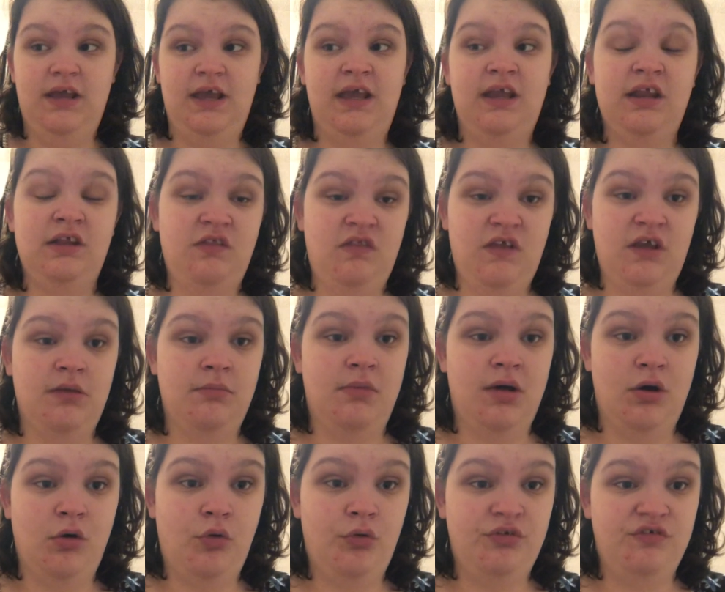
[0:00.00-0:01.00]
anything my
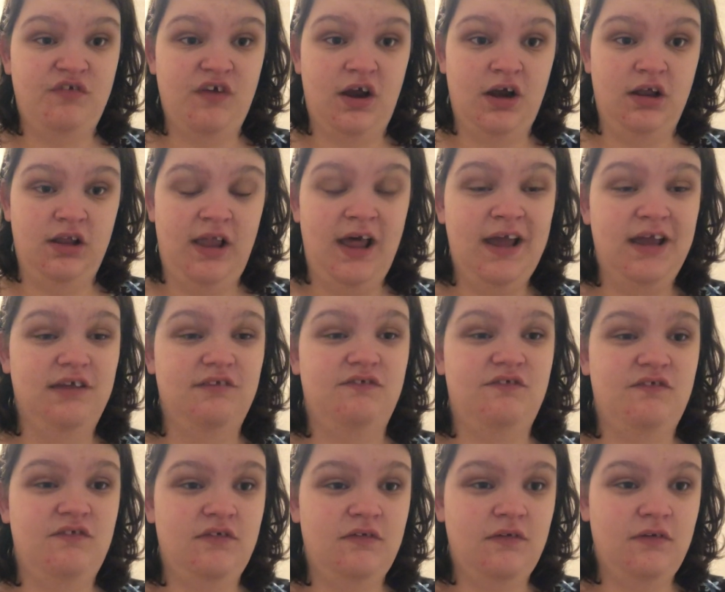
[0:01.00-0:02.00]
whole entire
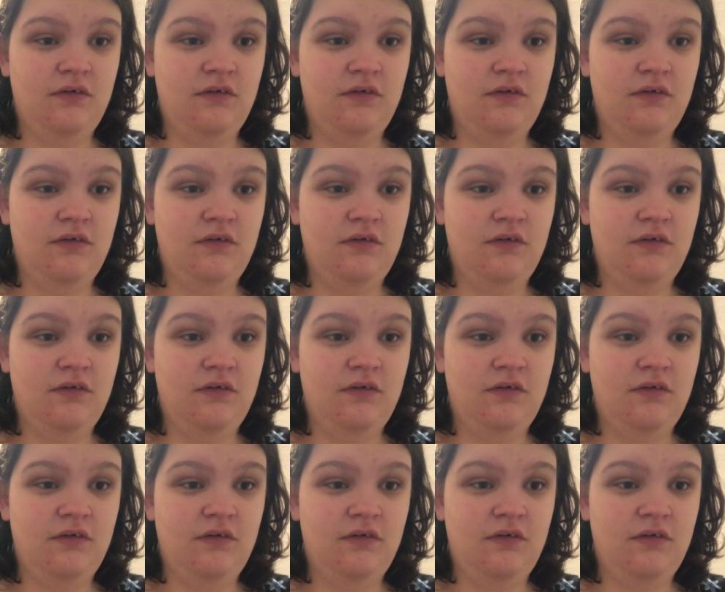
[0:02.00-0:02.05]
life.